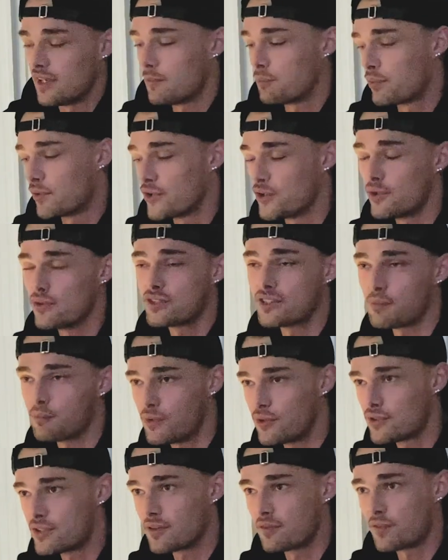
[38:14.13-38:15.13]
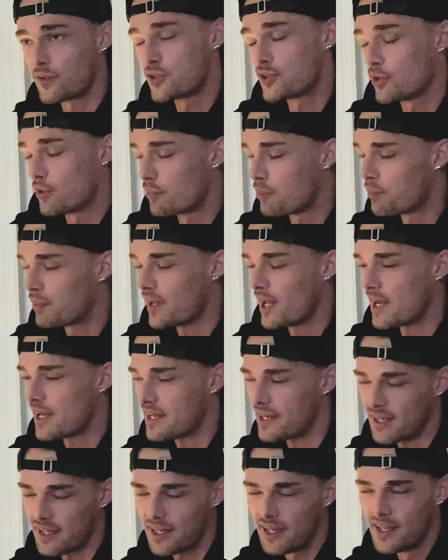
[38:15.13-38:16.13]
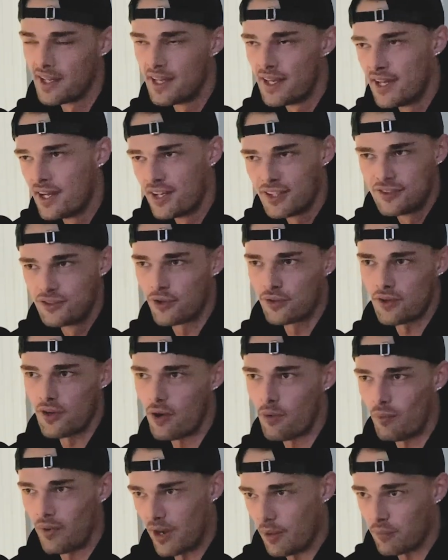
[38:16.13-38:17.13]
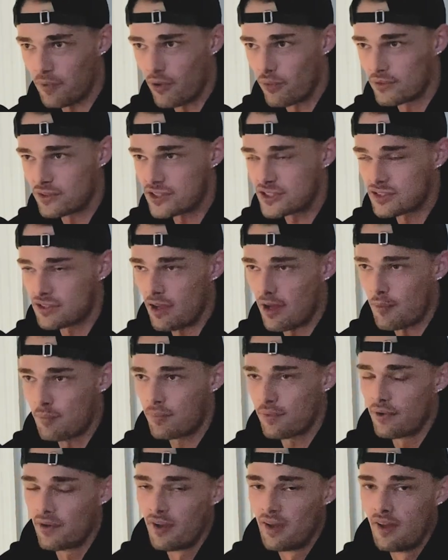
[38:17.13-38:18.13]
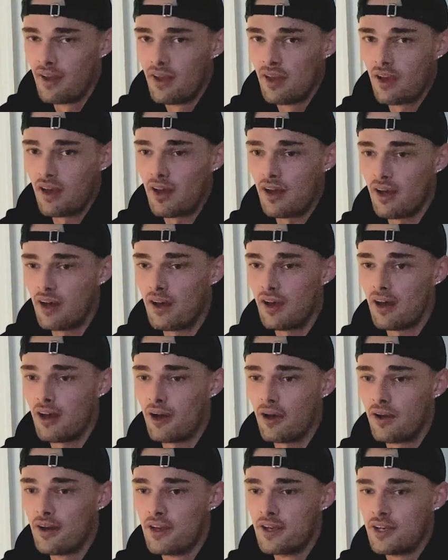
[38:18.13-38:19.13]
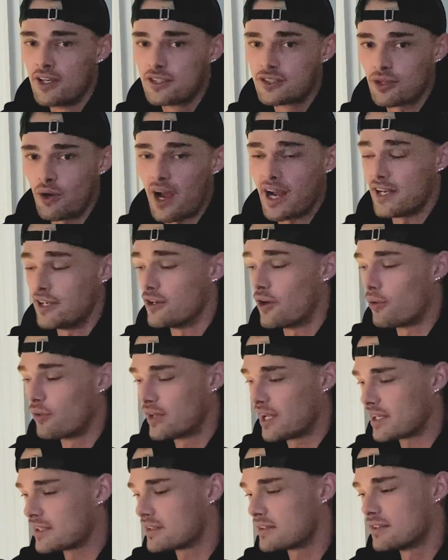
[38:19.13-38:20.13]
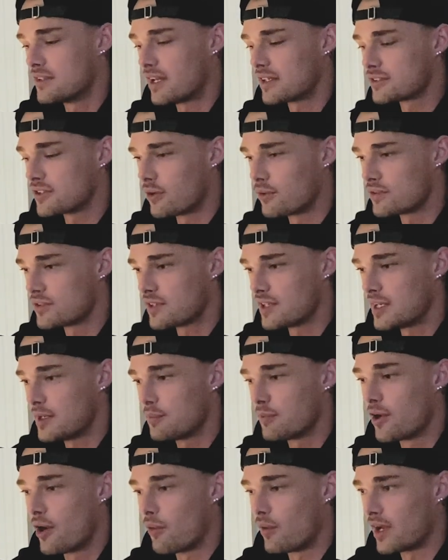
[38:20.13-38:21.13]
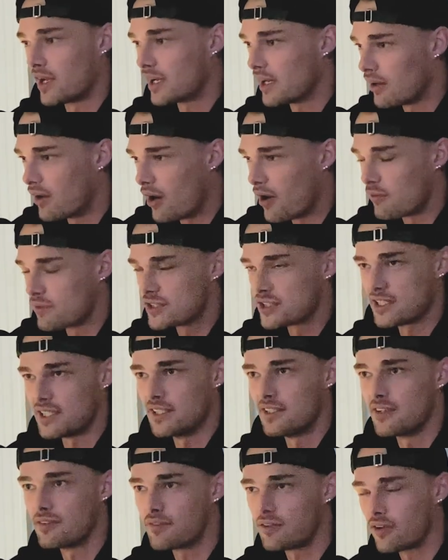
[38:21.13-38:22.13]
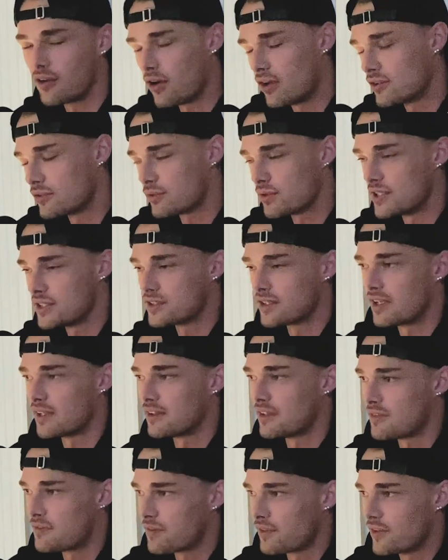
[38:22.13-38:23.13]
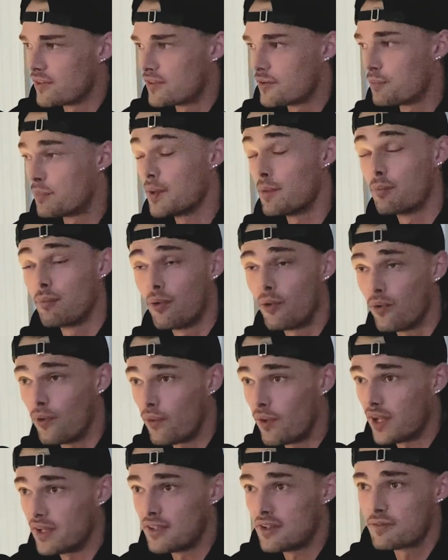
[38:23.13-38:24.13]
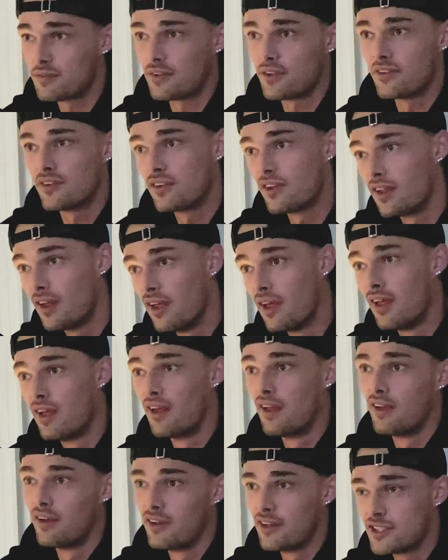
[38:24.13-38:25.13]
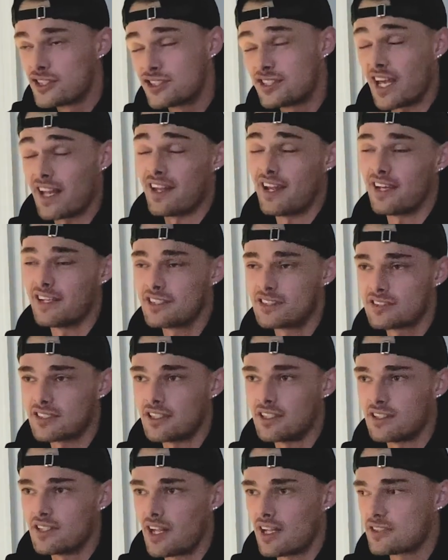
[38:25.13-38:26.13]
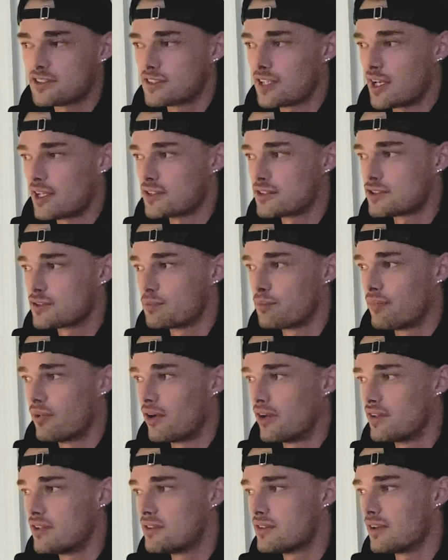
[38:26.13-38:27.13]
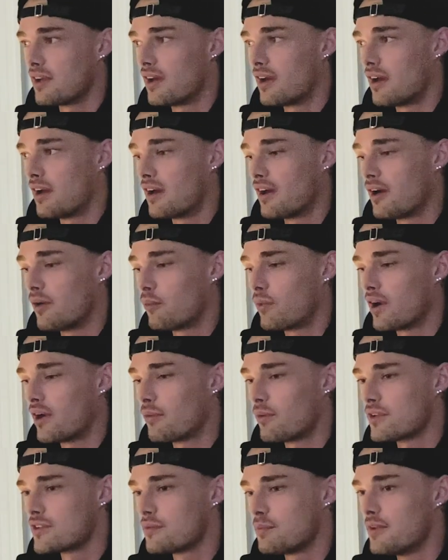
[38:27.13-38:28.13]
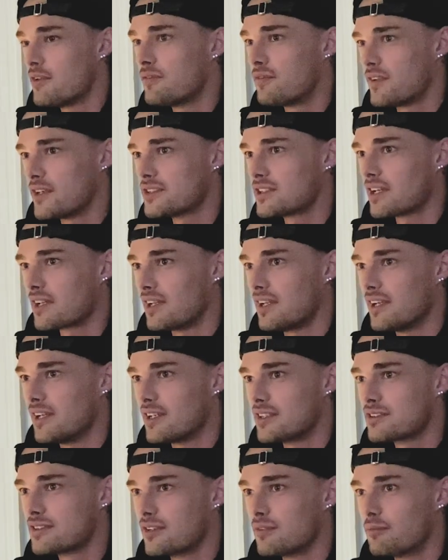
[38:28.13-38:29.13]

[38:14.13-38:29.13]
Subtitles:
Producing music for sure. Playing, don't know when I'm going to stop. So I know that that's going to keep going. Obviously, different countries and different people and different settings in that sense, but where I want to be physically is the